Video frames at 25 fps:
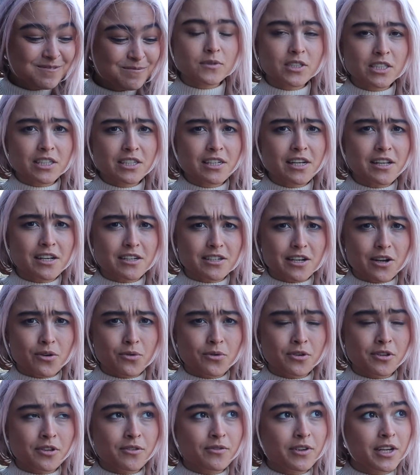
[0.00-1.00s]
Did I say this? I
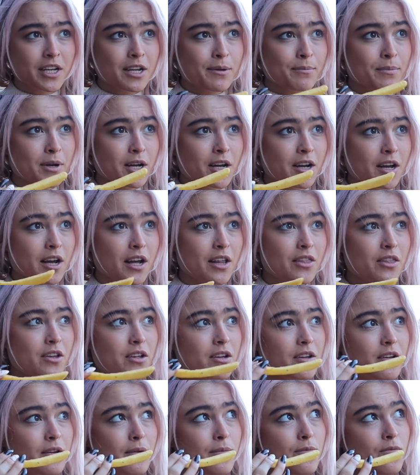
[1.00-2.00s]
ordered the vegan burger and
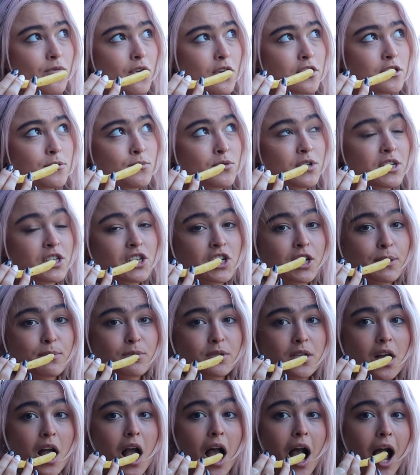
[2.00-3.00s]
the rosemary
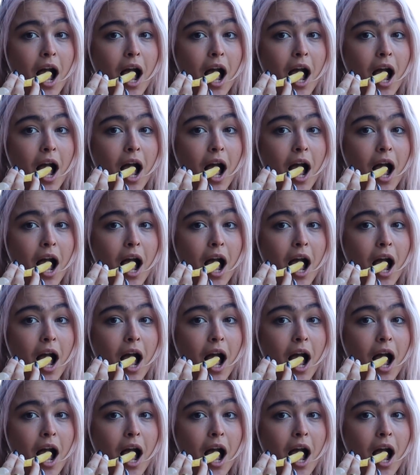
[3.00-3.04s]
chips.